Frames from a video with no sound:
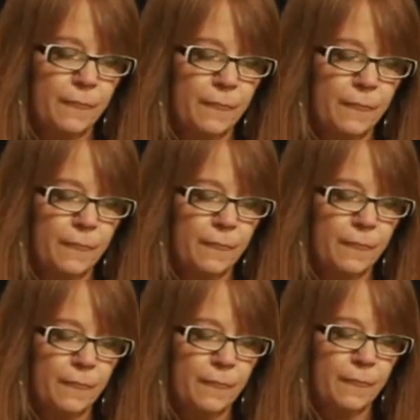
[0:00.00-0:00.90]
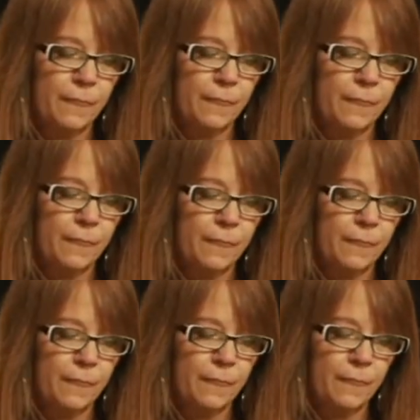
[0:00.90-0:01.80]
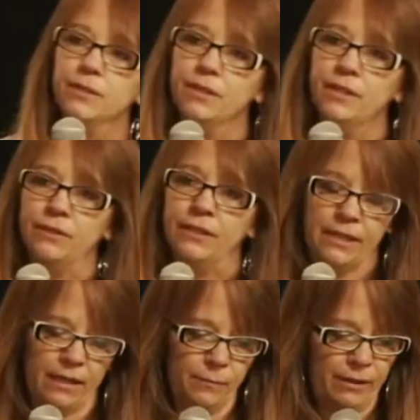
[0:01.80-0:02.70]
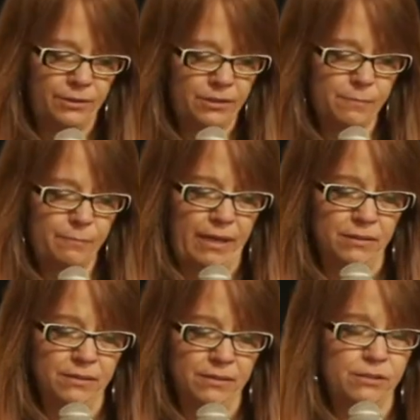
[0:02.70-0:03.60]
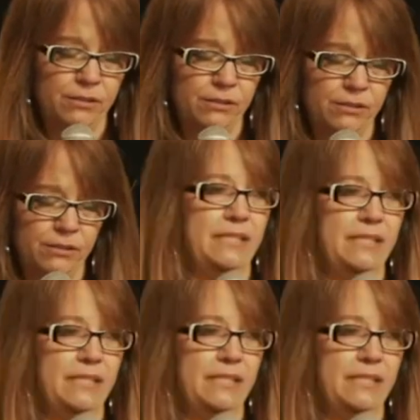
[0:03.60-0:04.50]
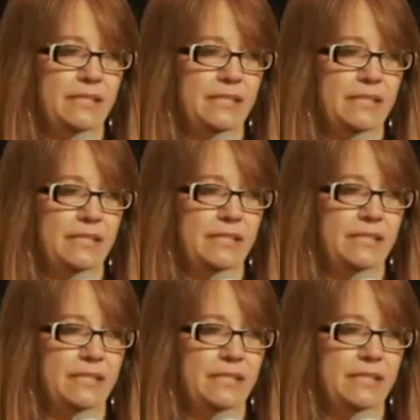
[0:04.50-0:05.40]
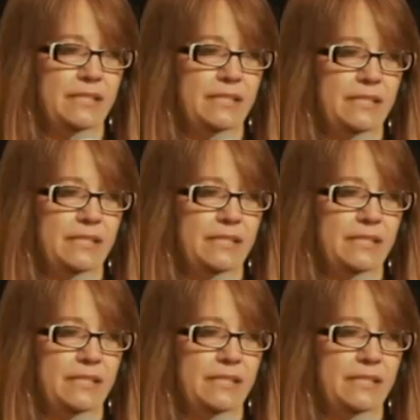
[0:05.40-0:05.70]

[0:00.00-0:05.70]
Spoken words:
Can you imagine hearing that about your spouse as you're sitting there in shock because your